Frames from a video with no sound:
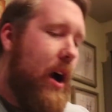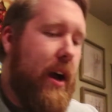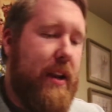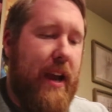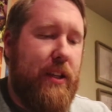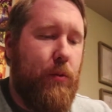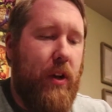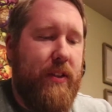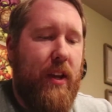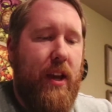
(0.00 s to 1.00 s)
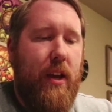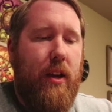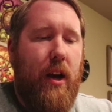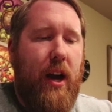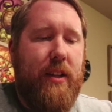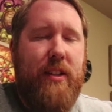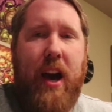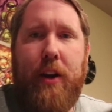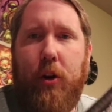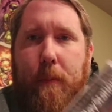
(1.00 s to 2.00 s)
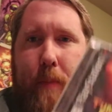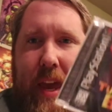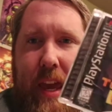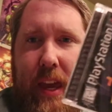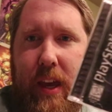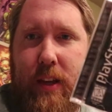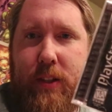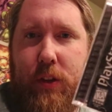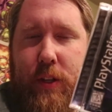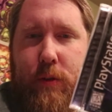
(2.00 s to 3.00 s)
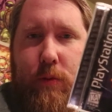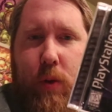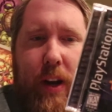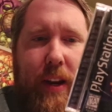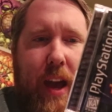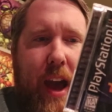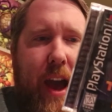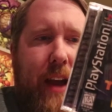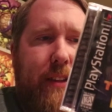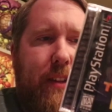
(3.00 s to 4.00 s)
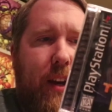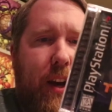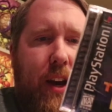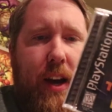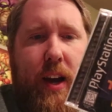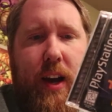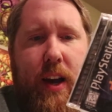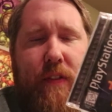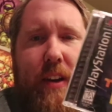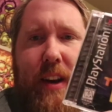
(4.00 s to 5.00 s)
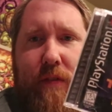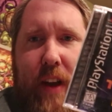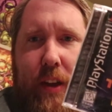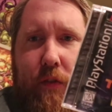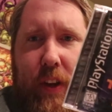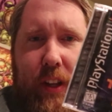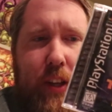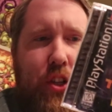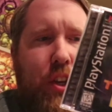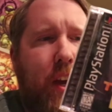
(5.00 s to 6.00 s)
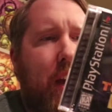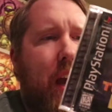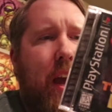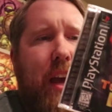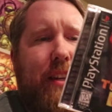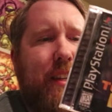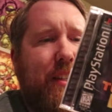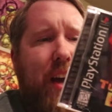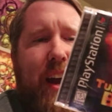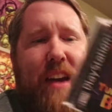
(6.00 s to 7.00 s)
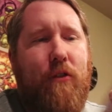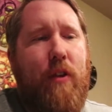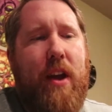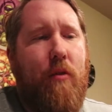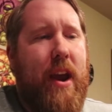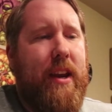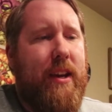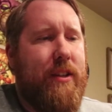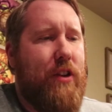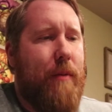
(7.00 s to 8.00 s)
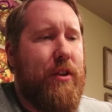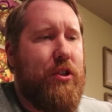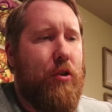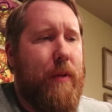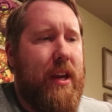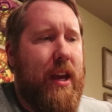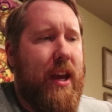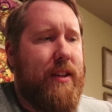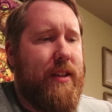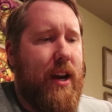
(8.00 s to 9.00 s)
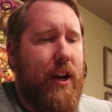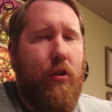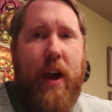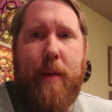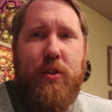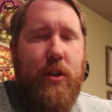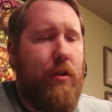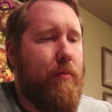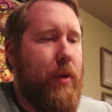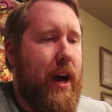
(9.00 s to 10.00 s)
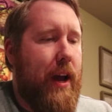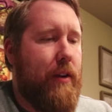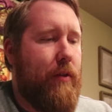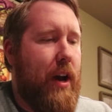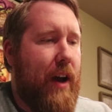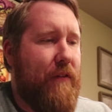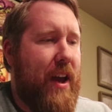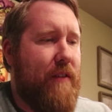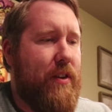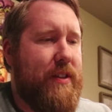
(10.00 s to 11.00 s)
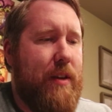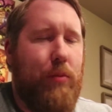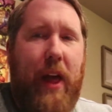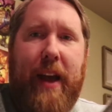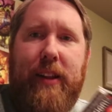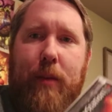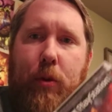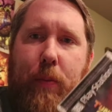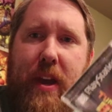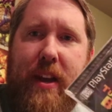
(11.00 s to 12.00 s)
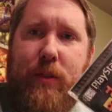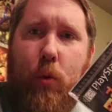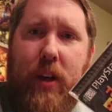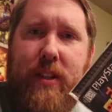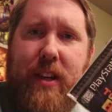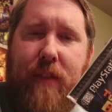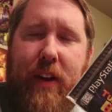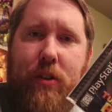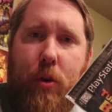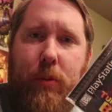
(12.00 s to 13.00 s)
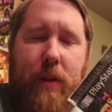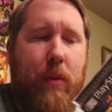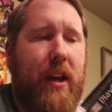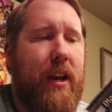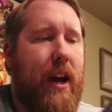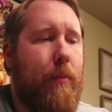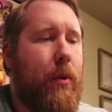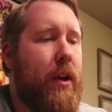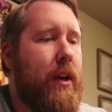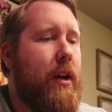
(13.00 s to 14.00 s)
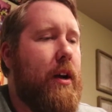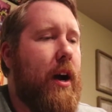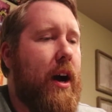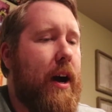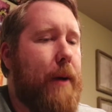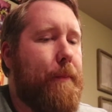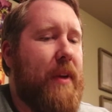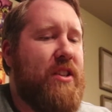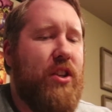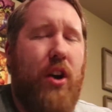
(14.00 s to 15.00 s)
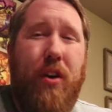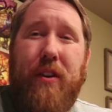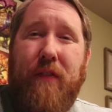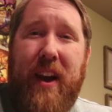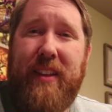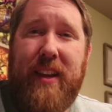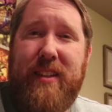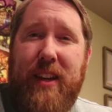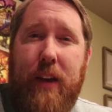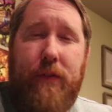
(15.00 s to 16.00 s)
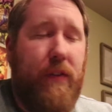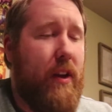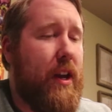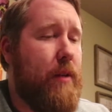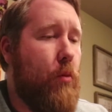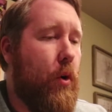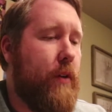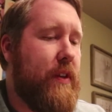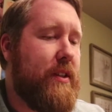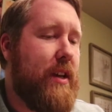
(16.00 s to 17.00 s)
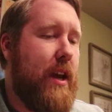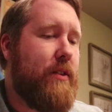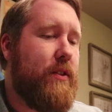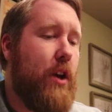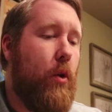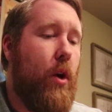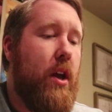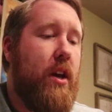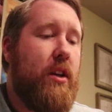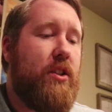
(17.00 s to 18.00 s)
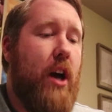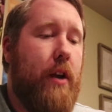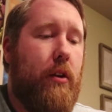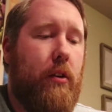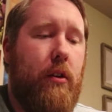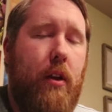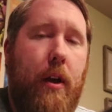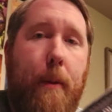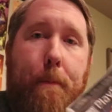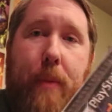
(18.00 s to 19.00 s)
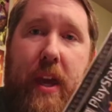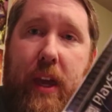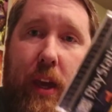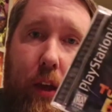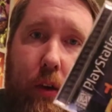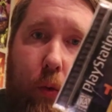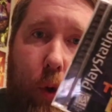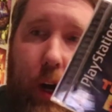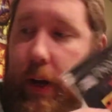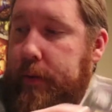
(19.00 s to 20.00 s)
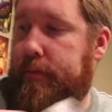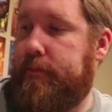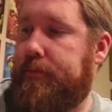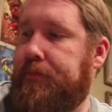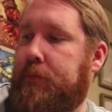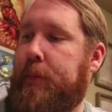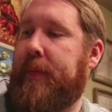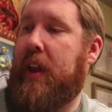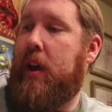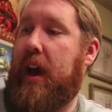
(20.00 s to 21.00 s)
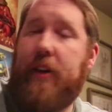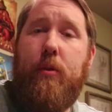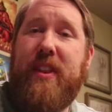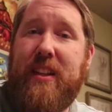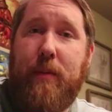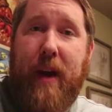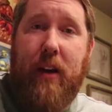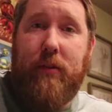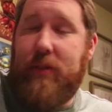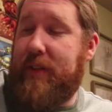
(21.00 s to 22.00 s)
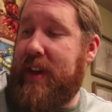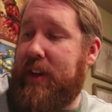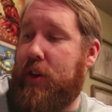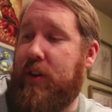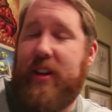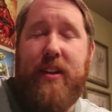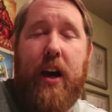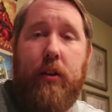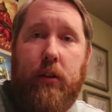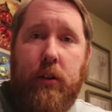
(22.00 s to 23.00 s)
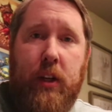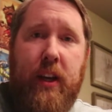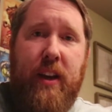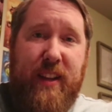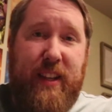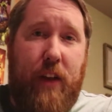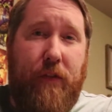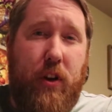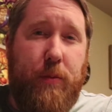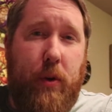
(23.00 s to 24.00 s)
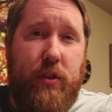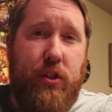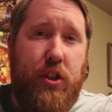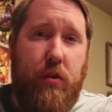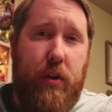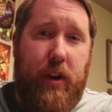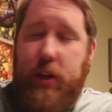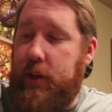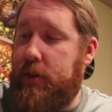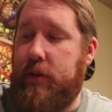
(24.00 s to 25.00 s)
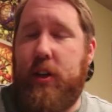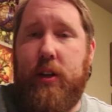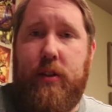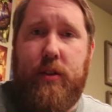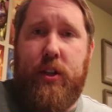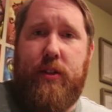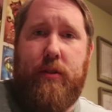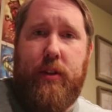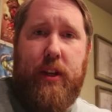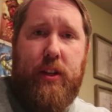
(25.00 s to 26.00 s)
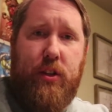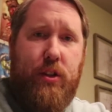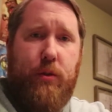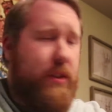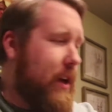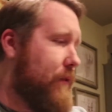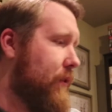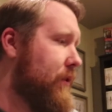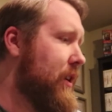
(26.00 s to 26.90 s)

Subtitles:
Next was Tunnel B. So this was one at, I found it at Value Village. It does not have great ratings, so I'm assuming it's a crapshoot. But if I ever see Black Label PS1 stuff, I normally pick it up. It's just hard to find that stuff anymore these days. So Tunnel B1. I don't know what that's about. I think you're in a tunnel. It's like a first-person shooter, and you do stuff.